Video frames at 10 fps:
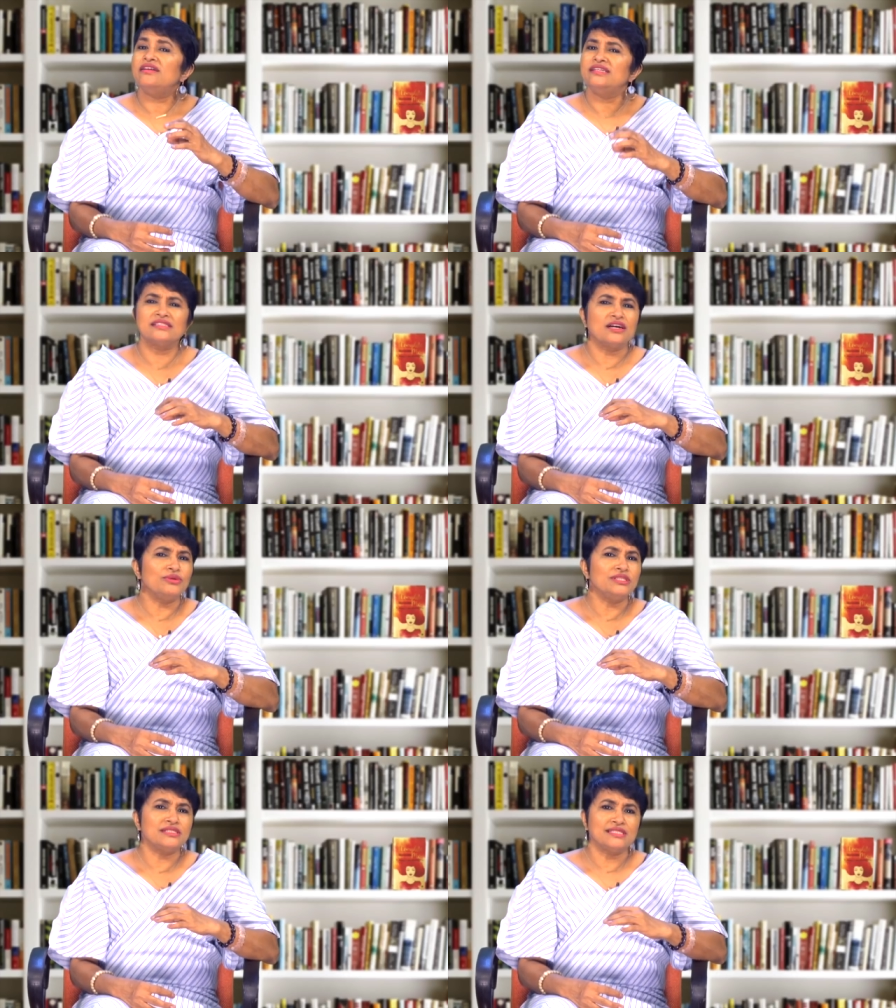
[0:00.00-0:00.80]

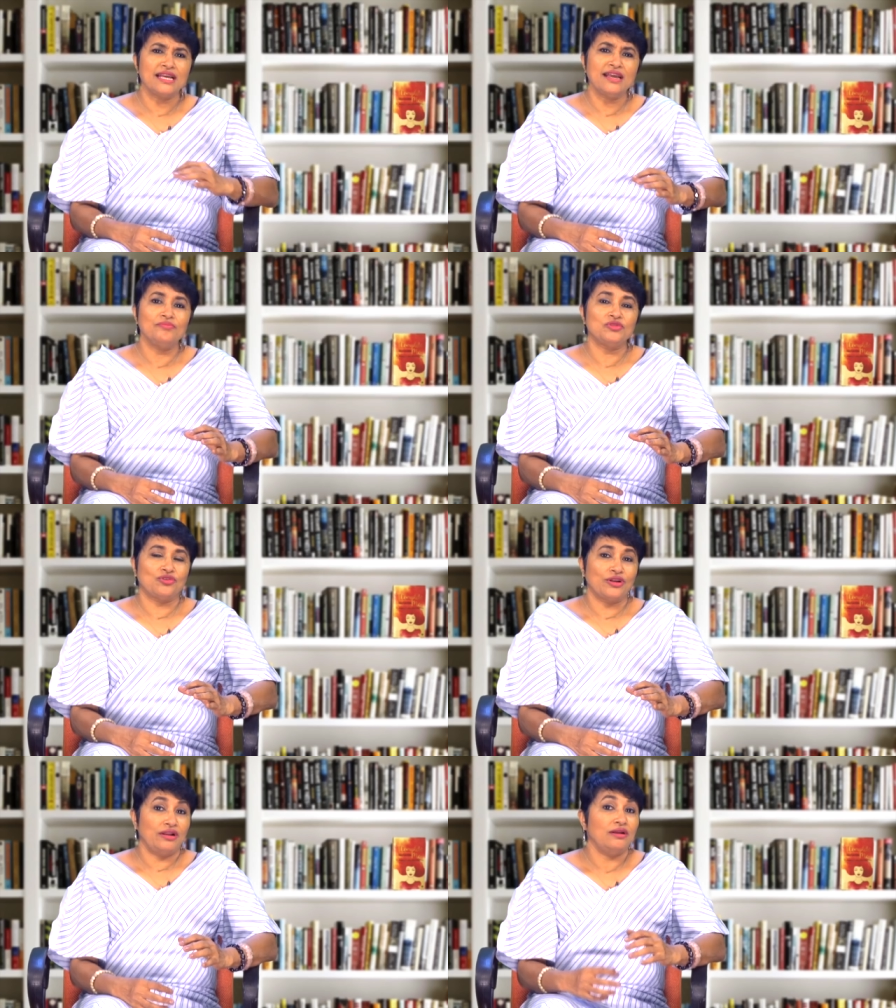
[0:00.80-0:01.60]
discover the same
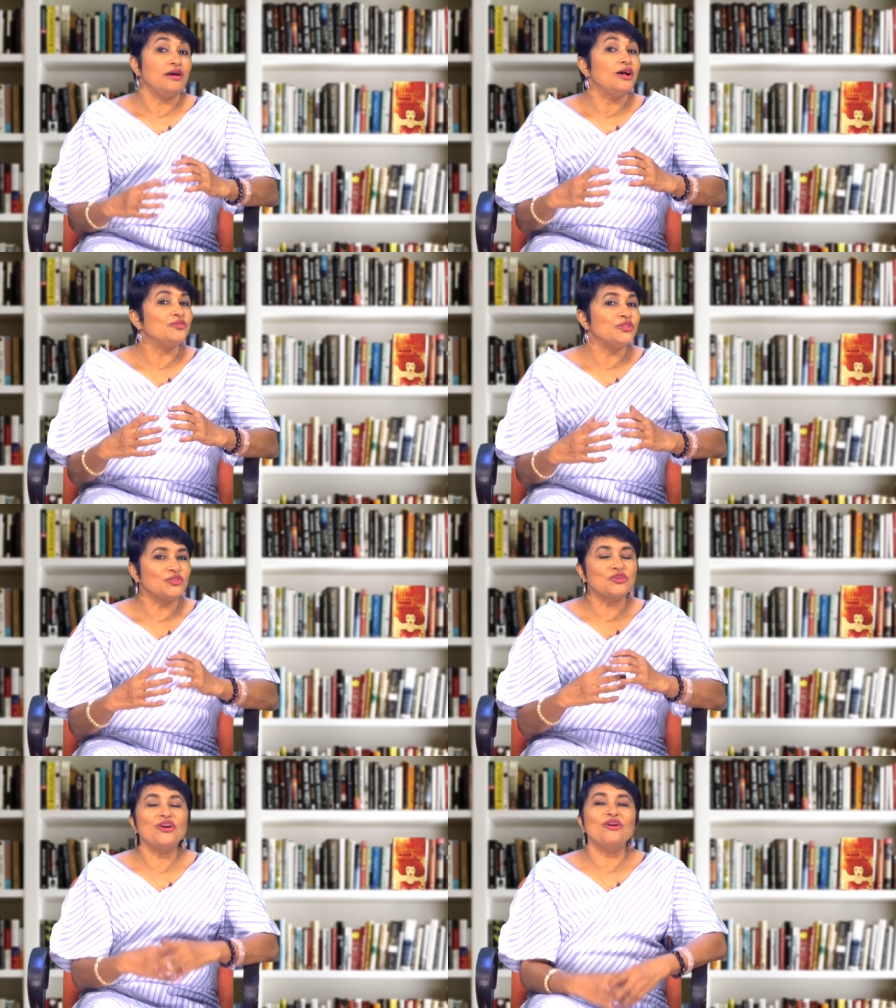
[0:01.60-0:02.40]
thrill, the
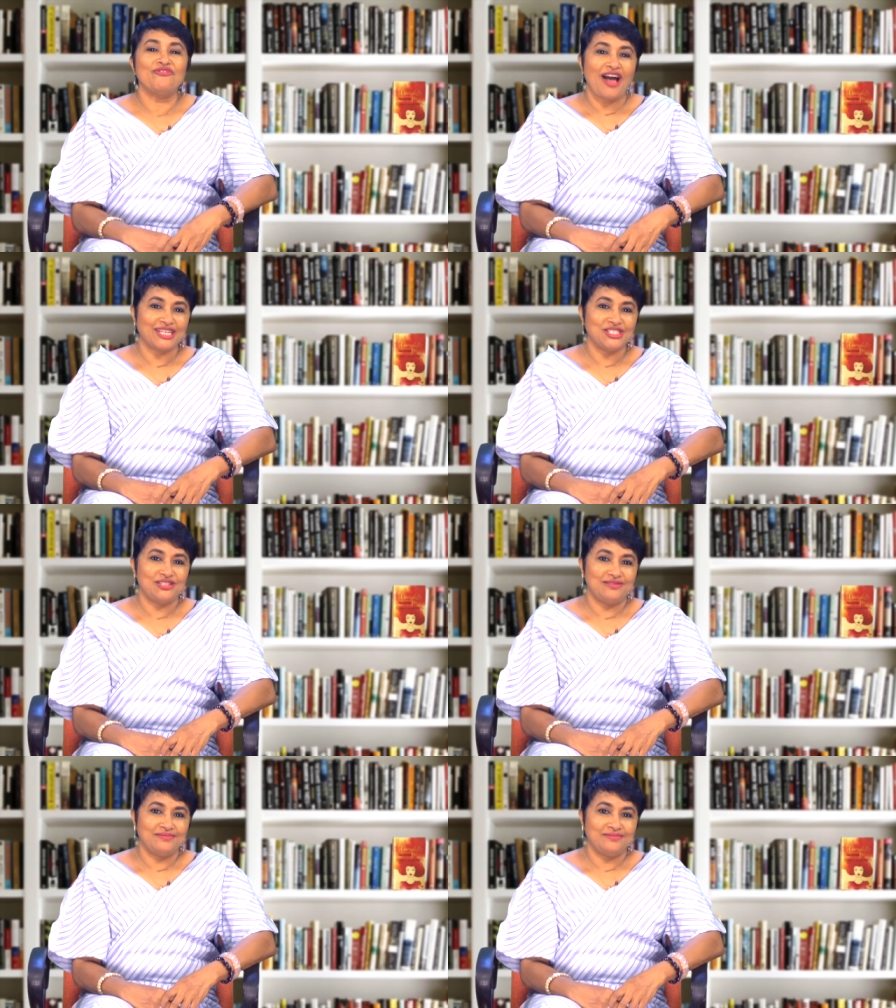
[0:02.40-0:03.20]
thrill of
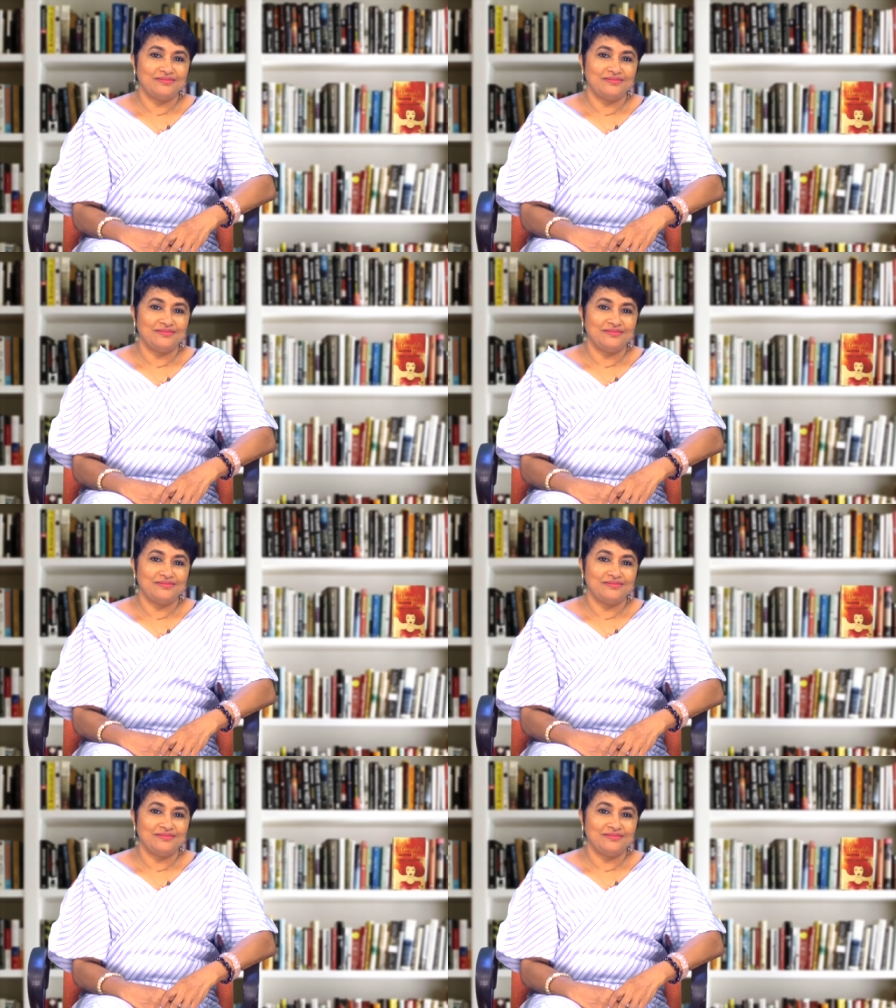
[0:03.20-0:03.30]
action.